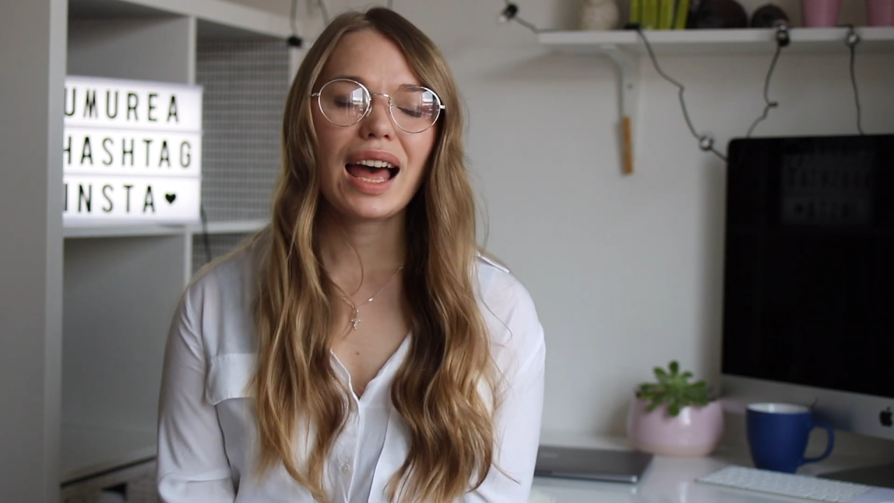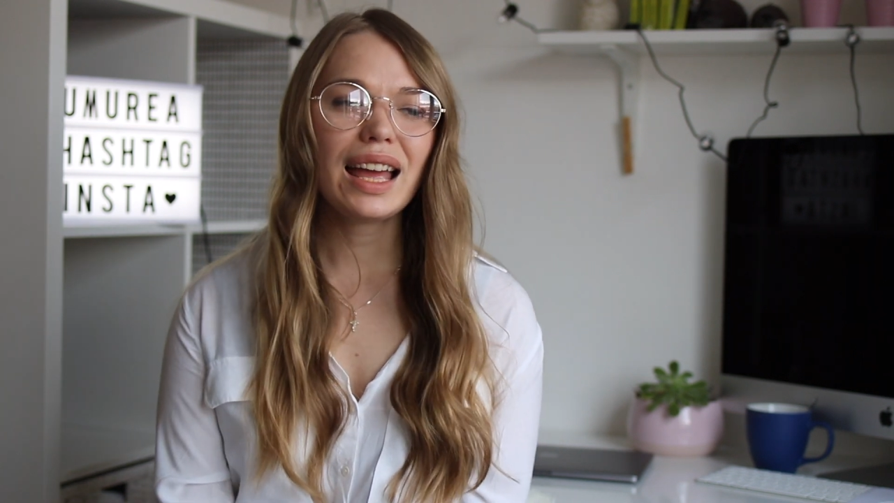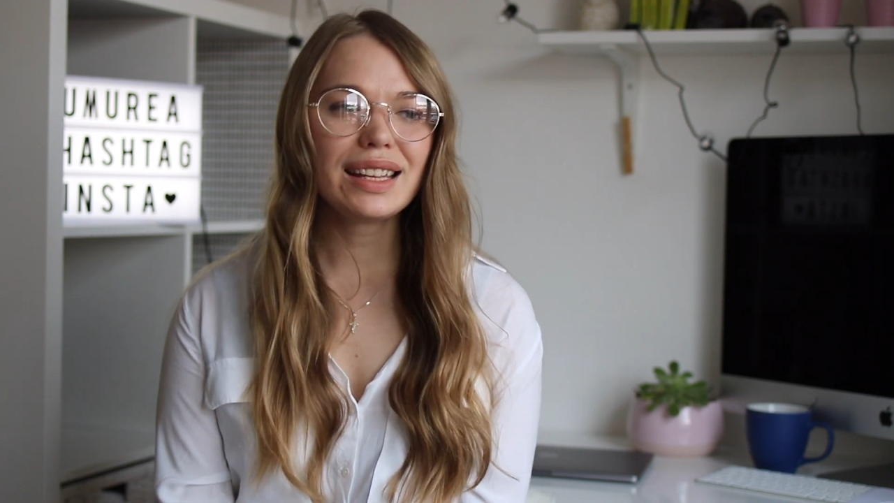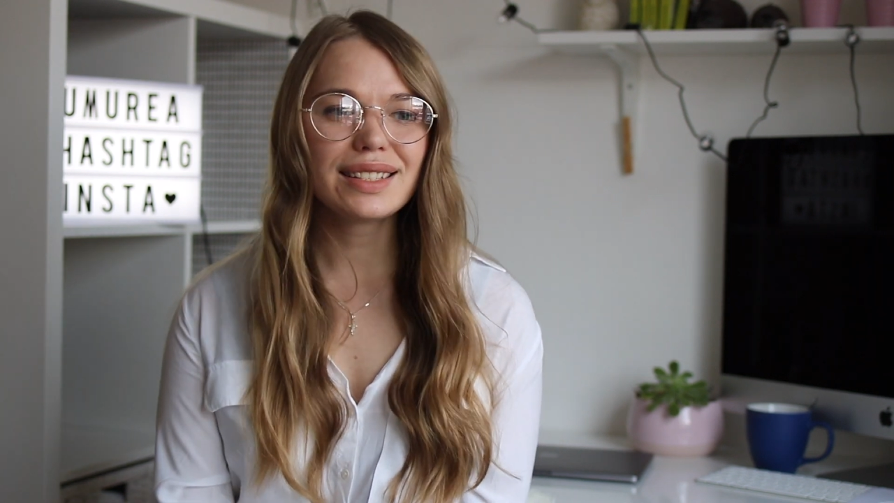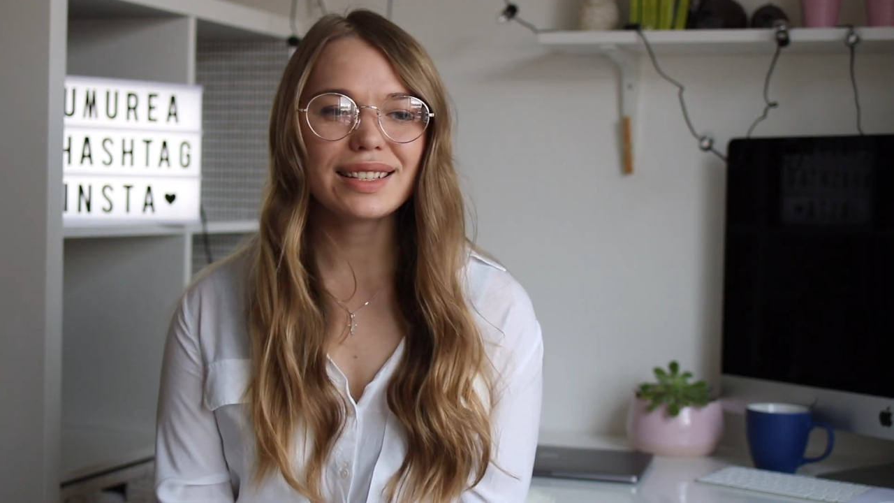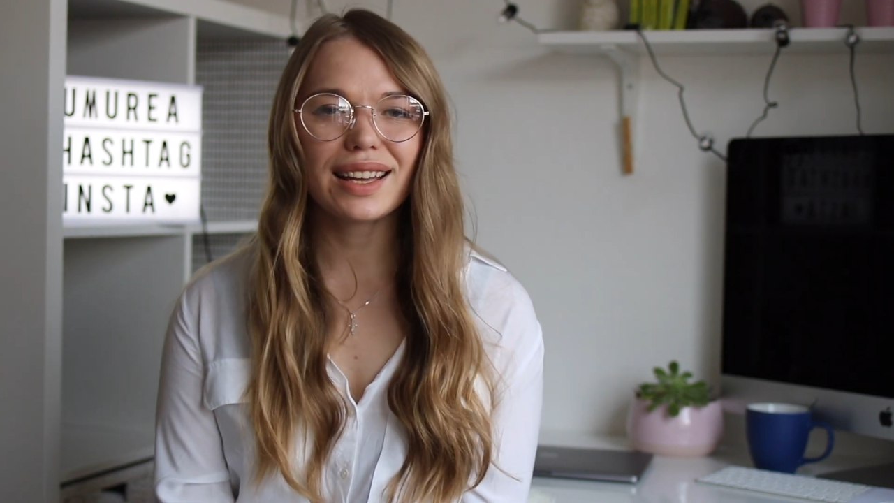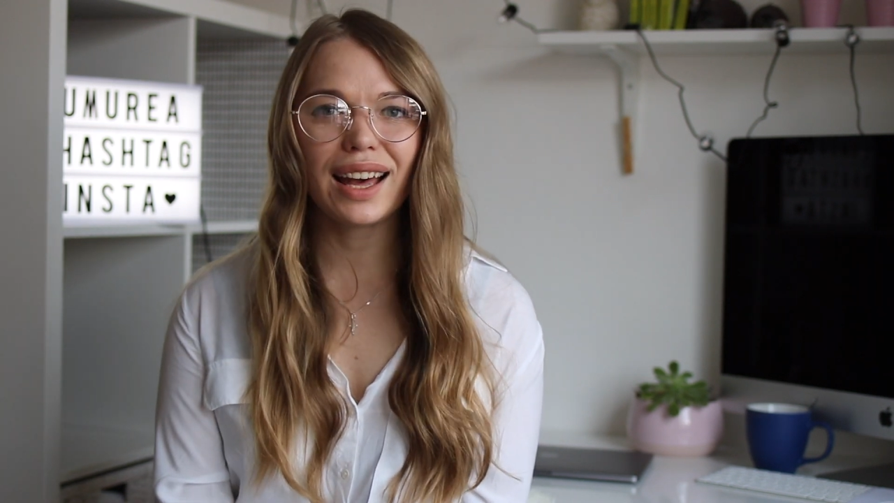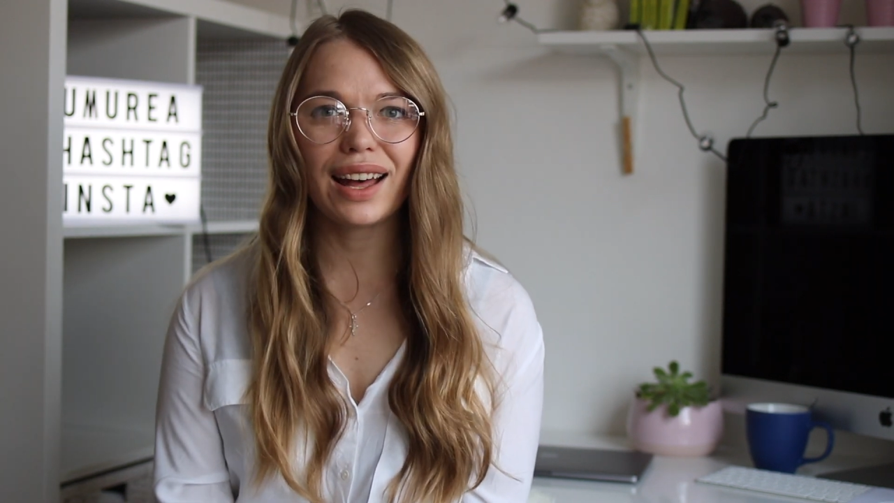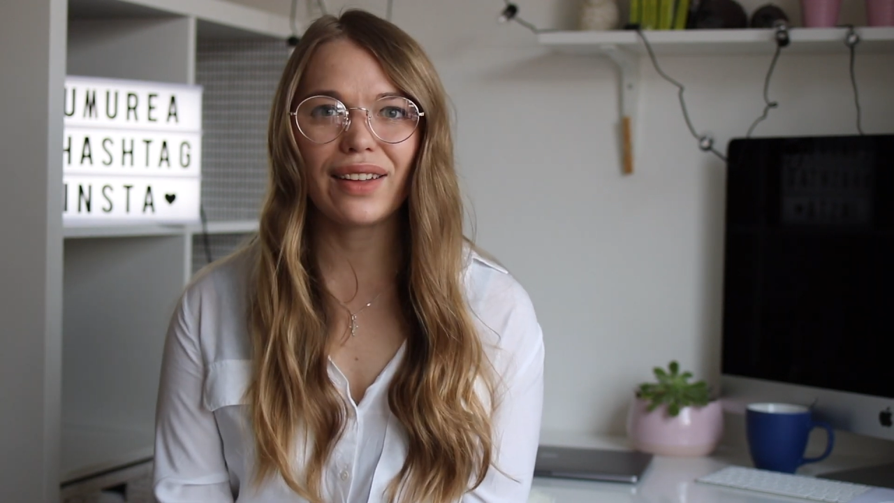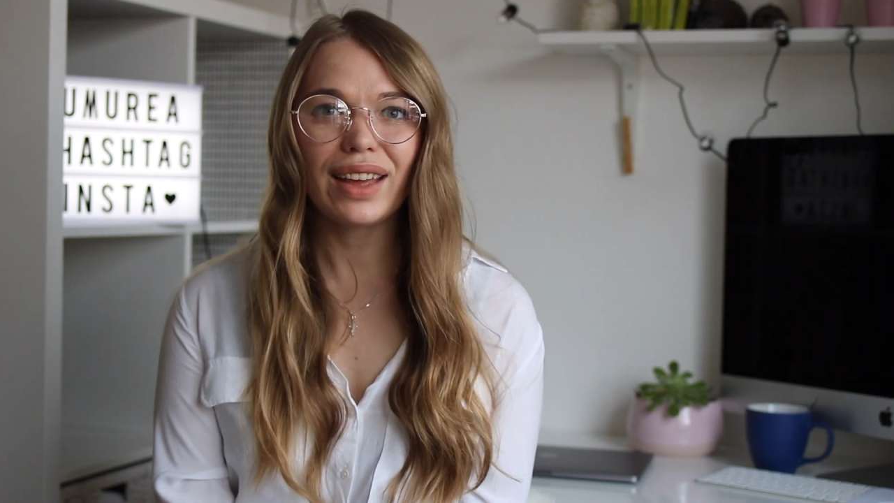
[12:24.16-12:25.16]
And
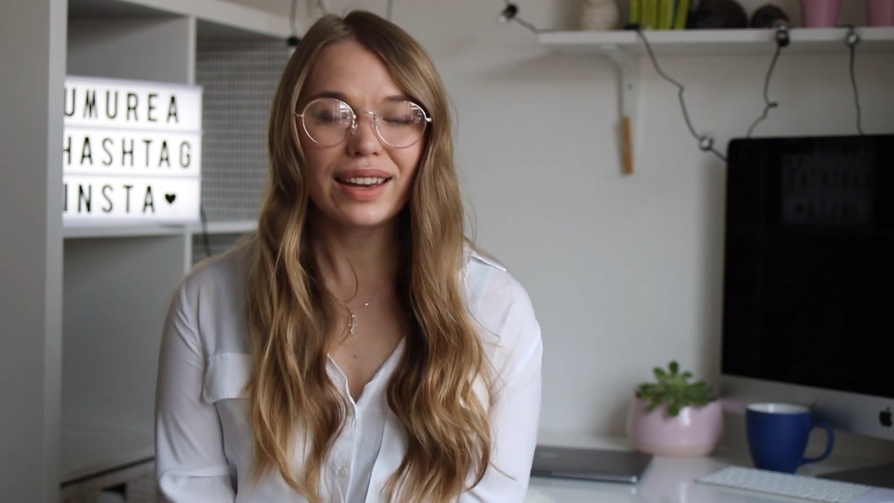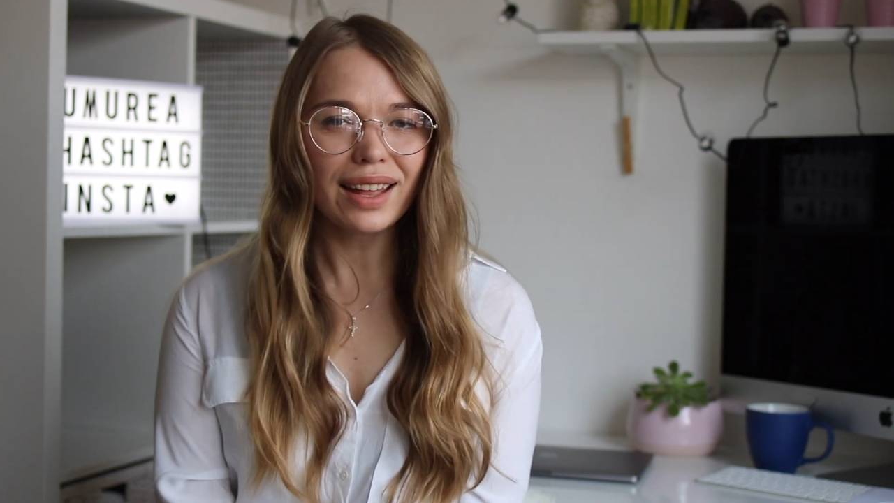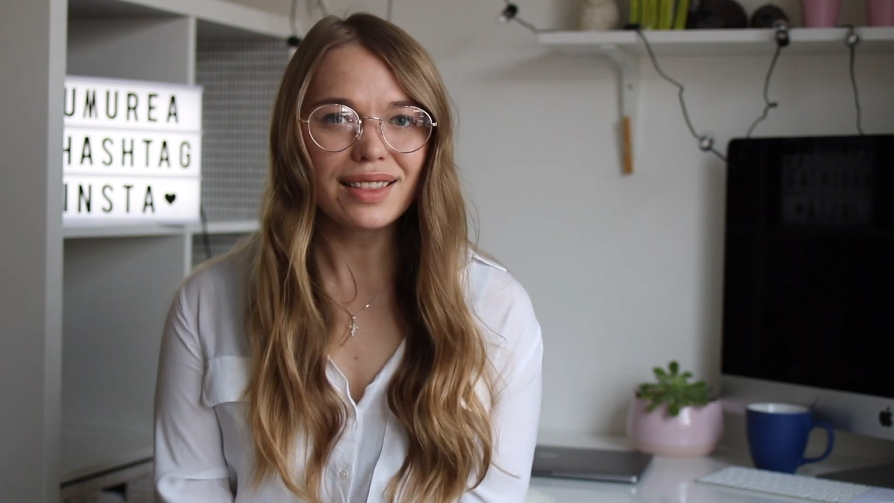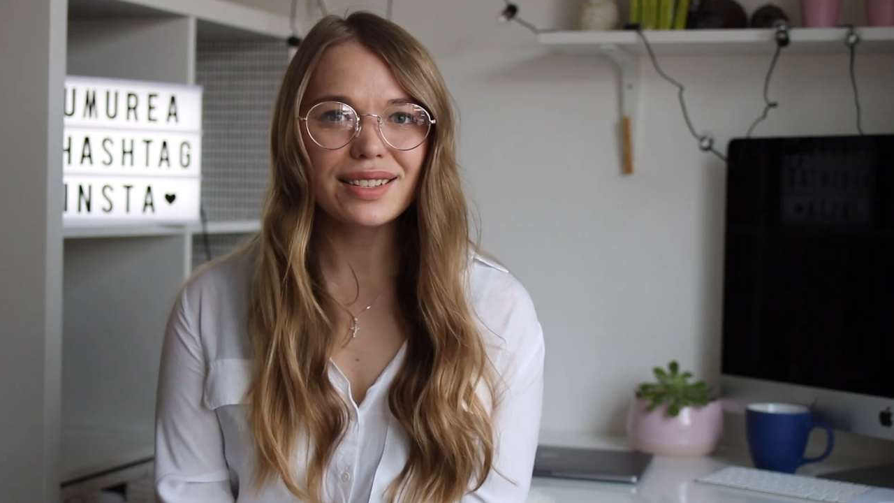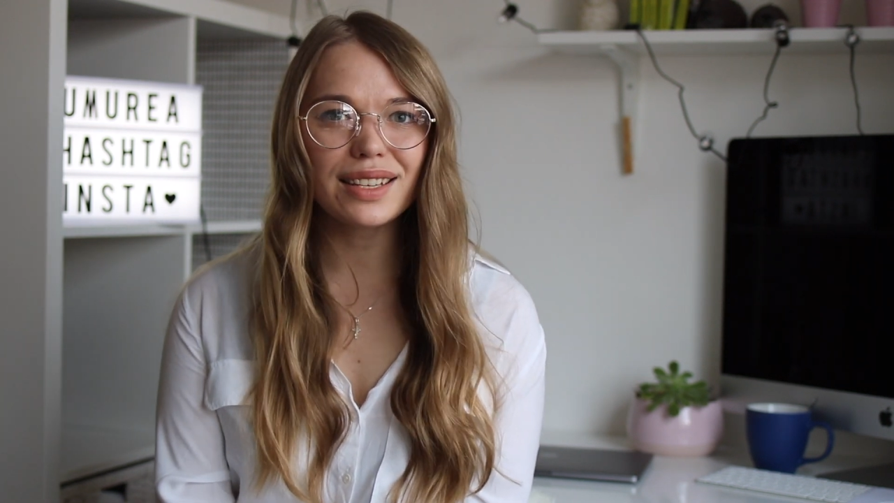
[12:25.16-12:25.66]
another